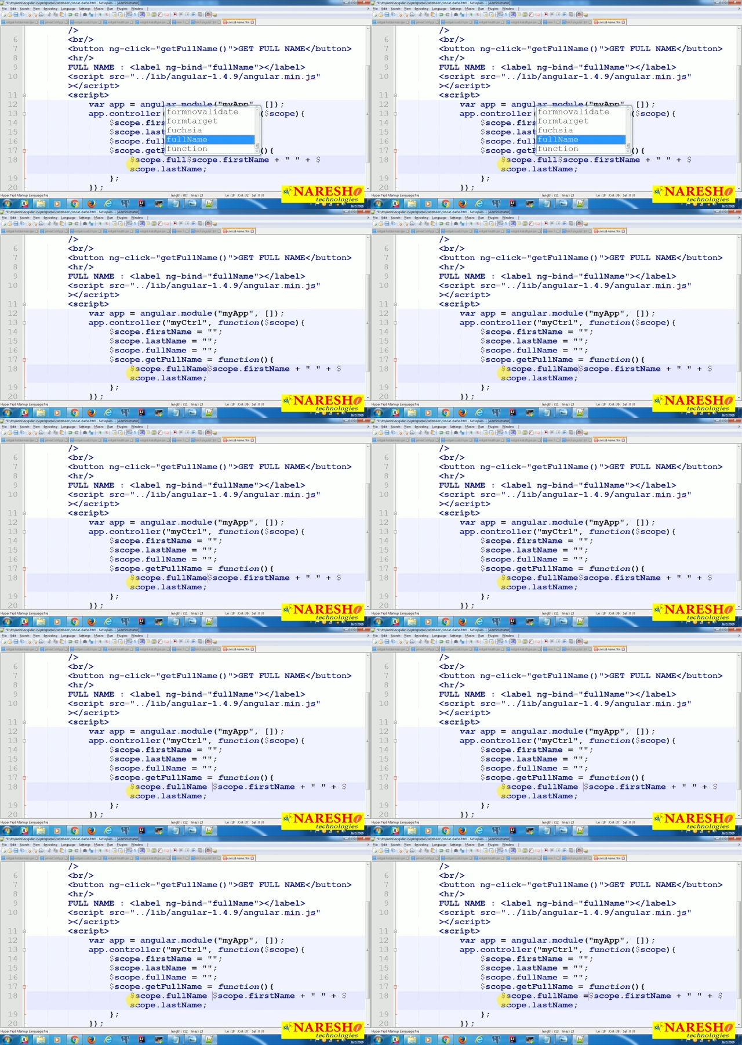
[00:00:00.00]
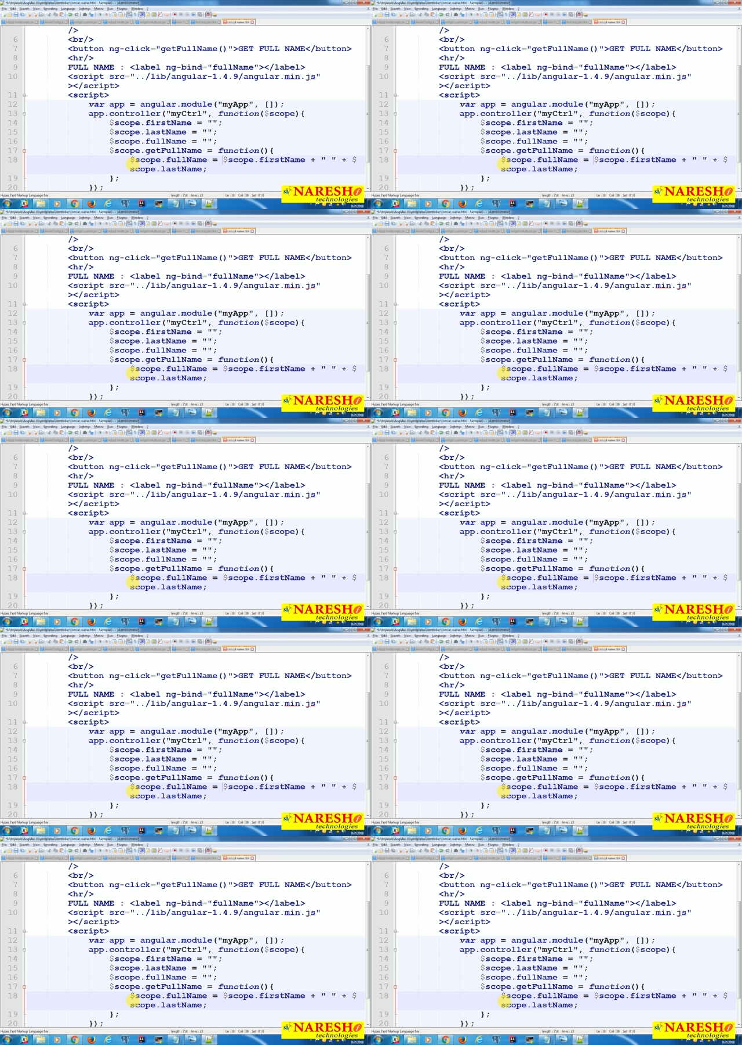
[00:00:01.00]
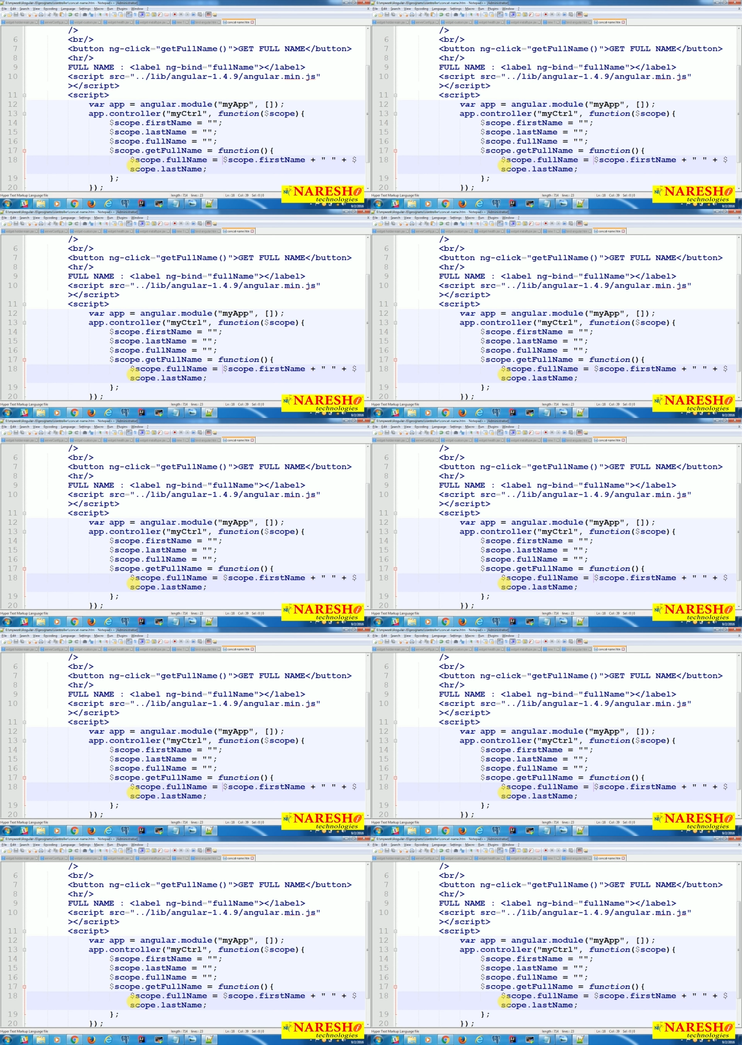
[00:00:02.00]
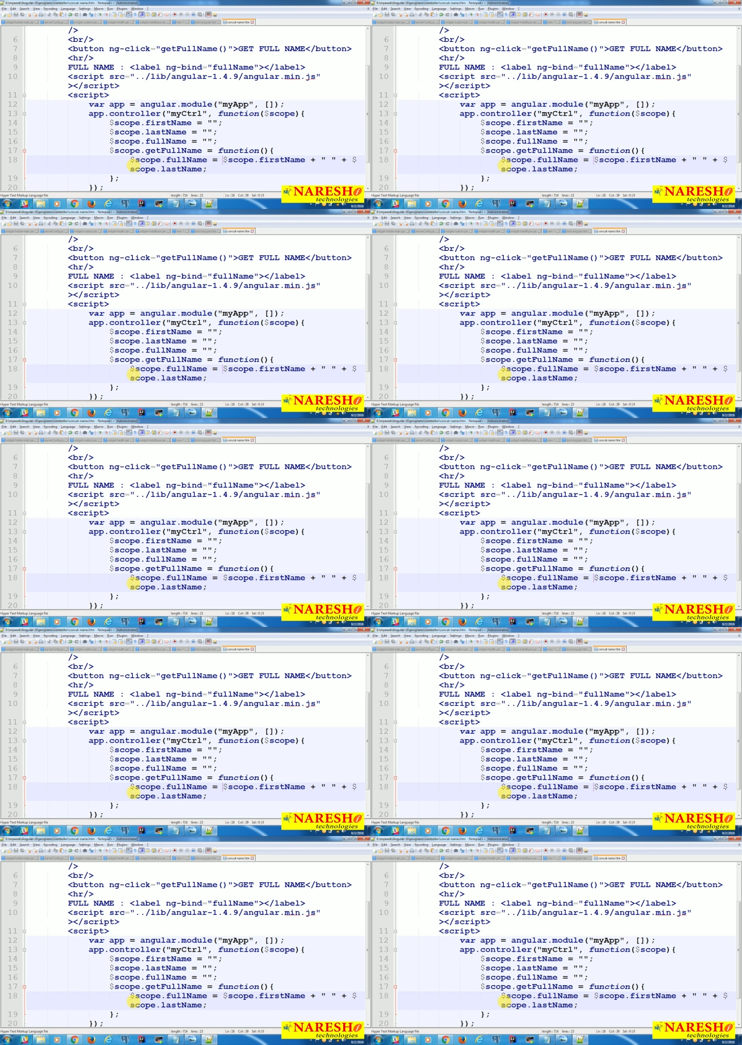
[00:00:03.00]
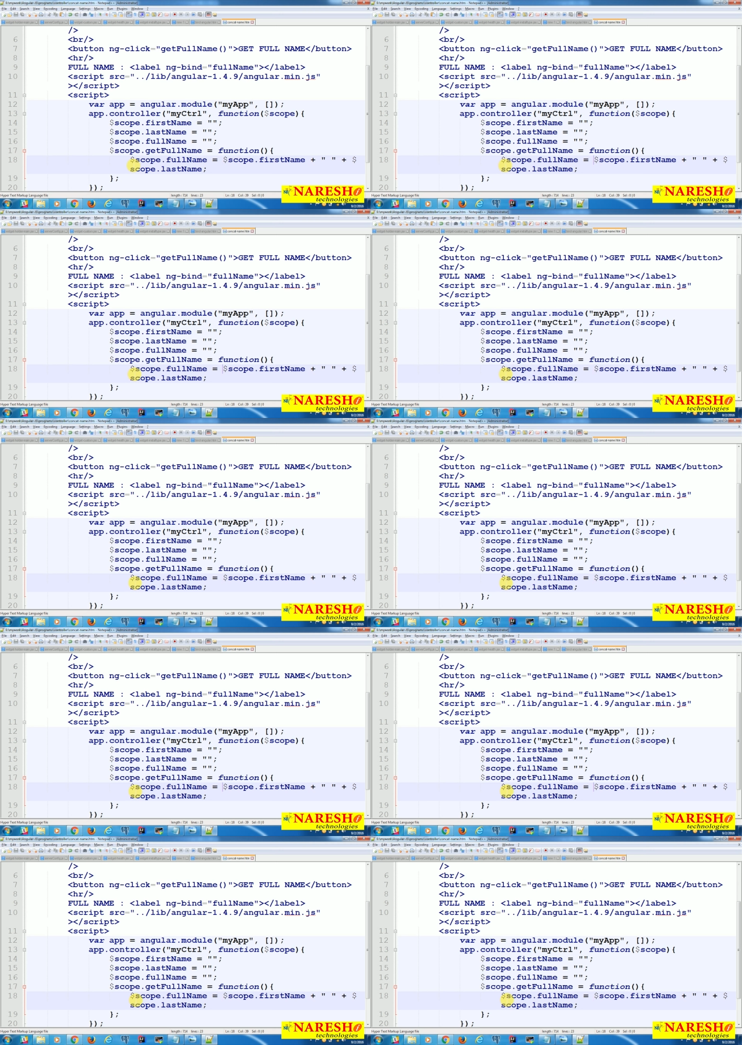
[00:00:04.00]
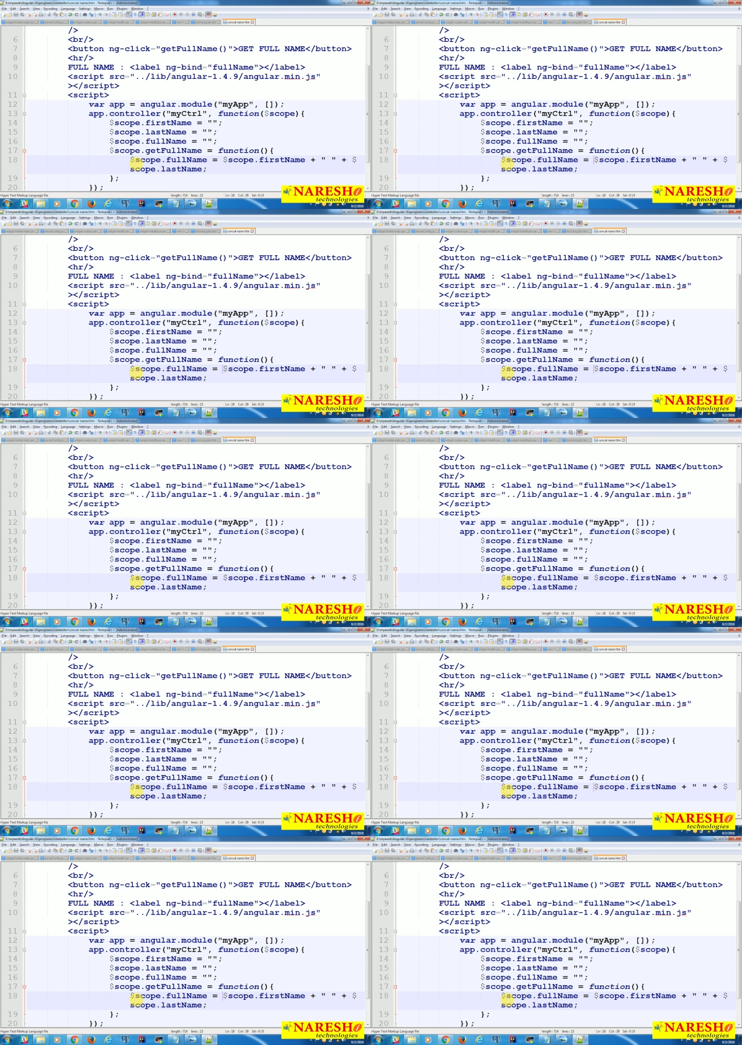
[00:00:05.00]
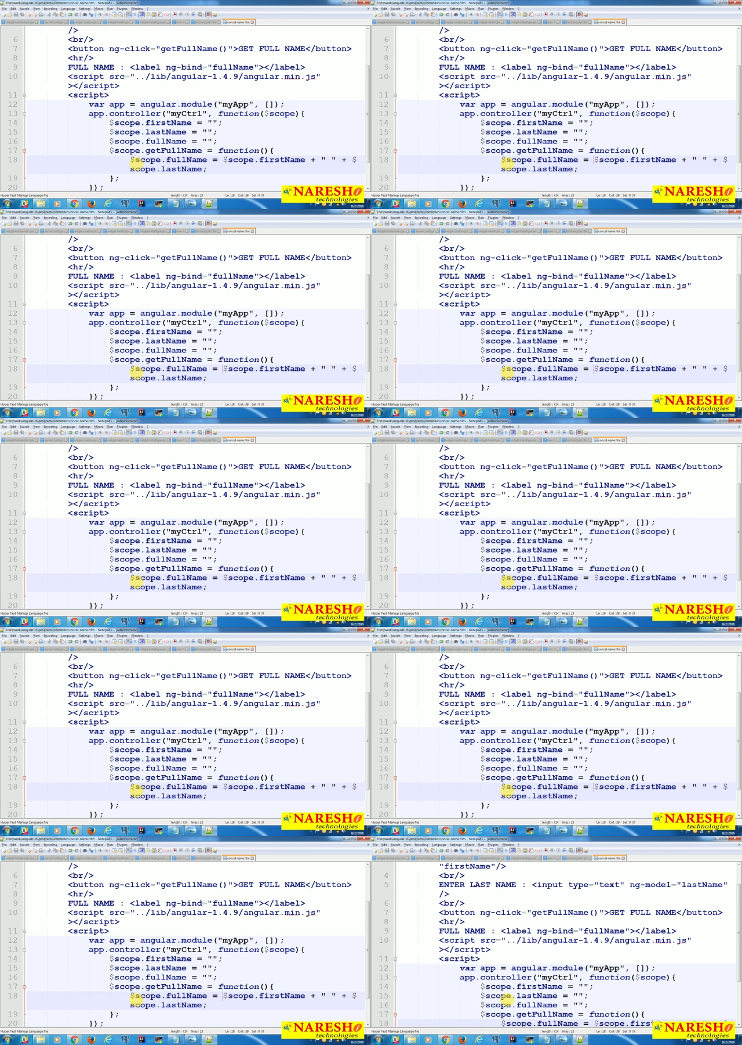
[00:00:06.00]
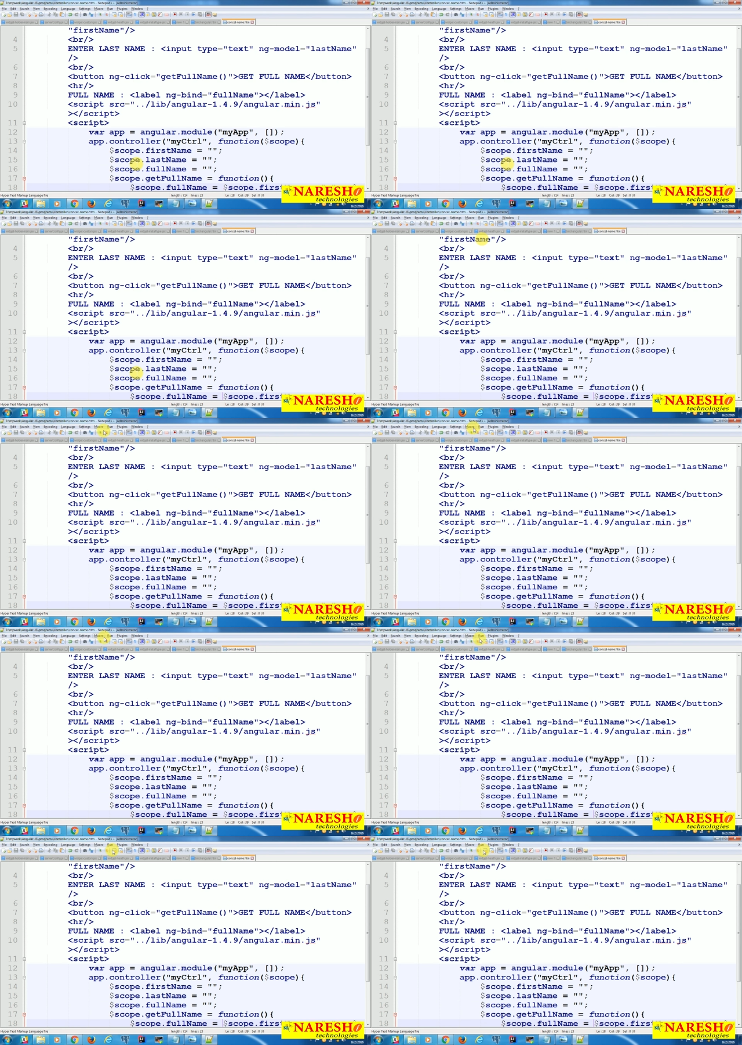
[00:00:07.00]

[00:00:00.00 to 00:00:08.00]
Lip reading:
Nobody's mouth can be seen.